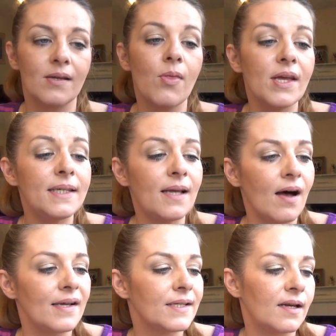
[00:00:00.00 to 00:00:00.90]
So this
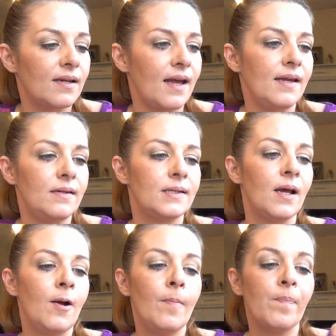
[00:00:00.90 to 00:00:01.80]
sauce contains
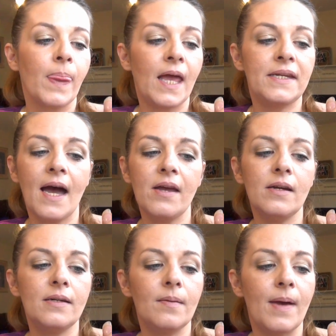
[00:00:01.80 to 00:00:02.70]

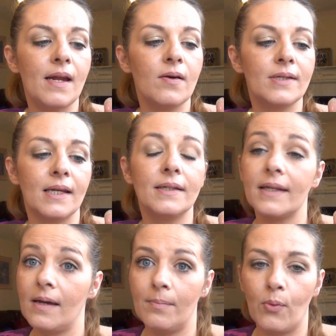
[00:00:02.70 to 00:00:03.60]
Italian tomatoes
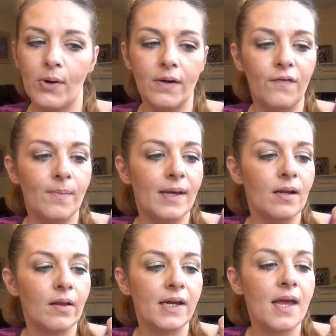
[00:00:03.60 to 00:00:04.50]
that's imported from
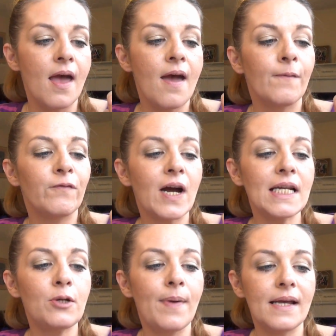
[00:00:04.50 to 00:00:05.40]
Italy,
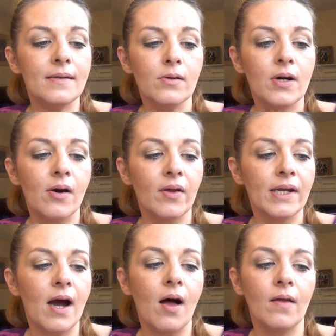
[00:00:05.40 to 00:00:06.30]
fresh basil,
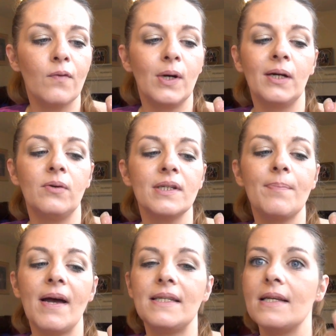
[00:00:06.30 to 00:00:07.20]
garlic, olive oil,
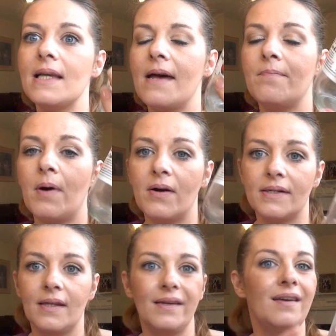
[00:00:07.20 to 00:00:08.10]
spices, and
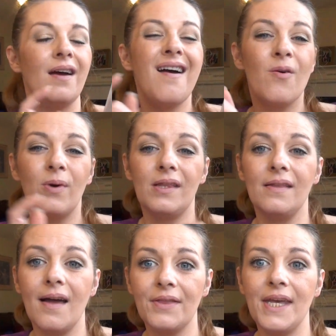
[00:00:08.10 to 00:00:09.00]
parsley with
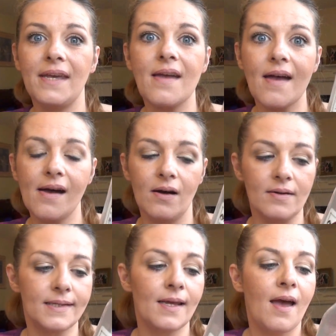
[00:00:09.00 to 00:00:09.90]
nothing
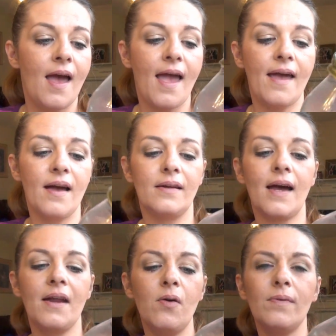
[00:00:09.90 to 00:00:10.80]
else.
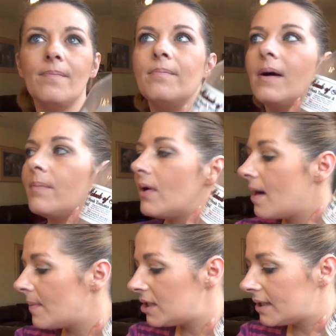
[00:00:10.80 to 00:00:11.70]
And I don't remember
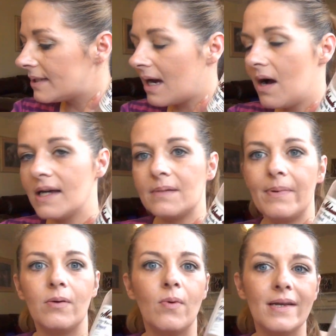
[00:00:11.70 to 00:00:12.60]
how much this cost,
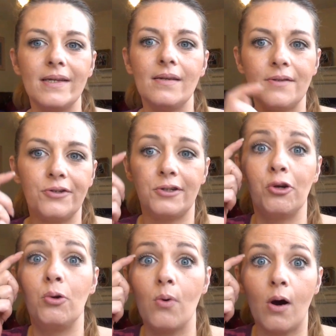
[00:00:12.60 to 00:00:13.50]
but it wasn't
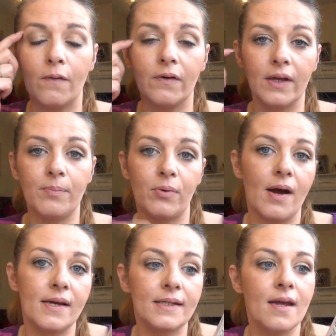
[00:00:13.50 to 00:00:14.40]
too overly
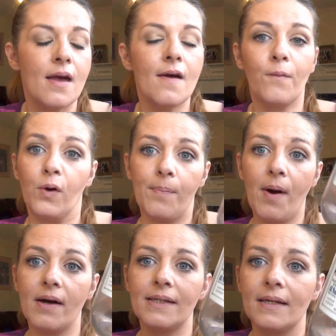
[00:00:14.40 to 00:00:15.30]
priced for a
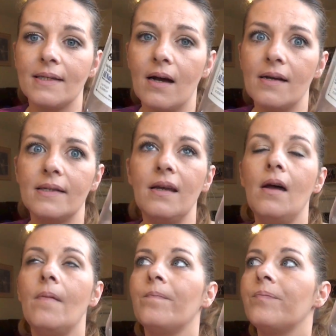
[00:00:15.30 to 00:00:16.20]
pasta sauce
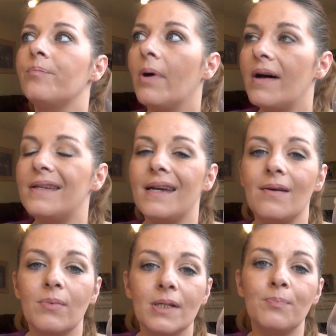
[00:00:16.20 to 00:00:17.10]
but
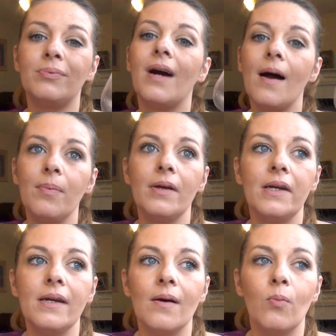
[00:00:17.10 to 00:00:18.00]
it was
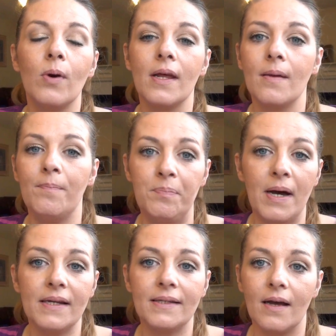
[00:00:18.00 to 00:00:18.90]
probably one of the
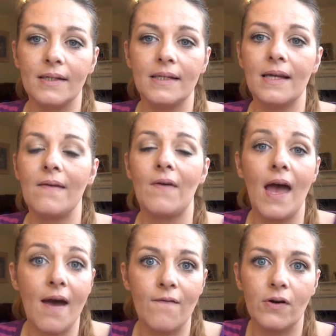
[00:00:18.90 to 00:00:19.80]
best sauces I've
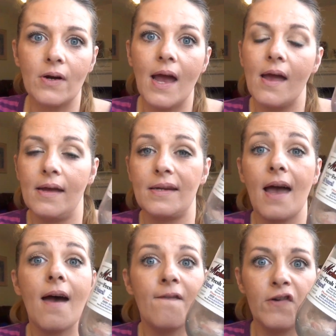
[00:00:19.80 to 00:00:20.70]
ever ate,
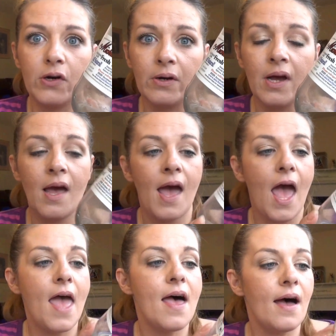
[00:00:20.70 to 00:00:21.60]
ever.
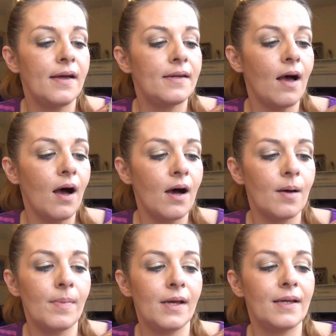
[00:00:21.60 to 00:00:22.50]
And
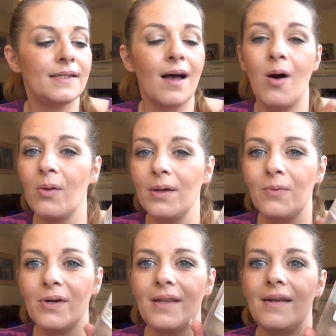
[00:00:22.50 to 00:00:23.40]
um, it's the only
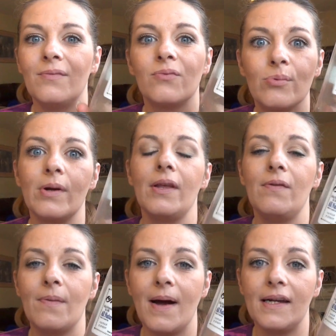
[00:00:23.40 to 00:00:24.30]
one that
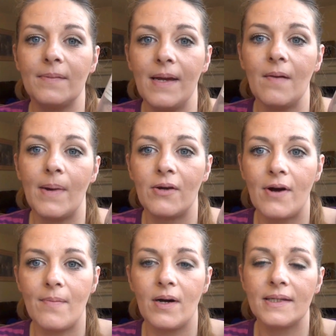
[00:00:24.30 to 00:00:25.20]
really reminds me of my
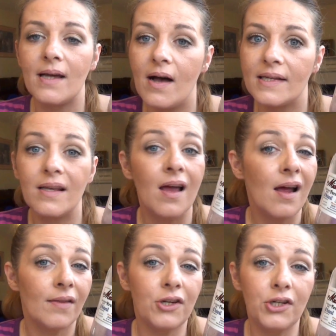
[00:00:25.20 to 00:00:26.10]
grandma's sauce
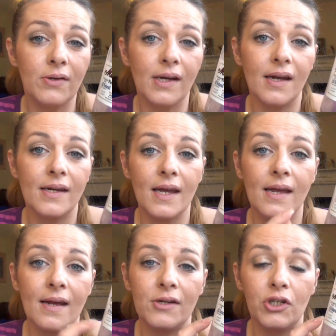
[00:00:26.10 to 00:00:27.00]
that you can get
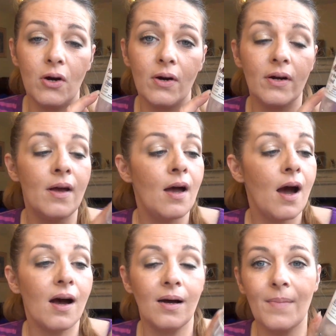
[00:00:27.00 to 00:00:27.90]
in a jar
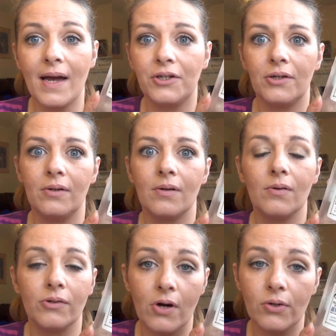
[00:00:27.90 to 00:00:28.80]
um, at your
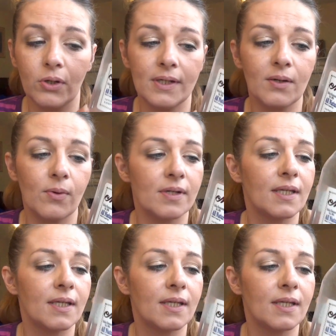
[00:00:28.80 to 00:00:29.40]
grocery store.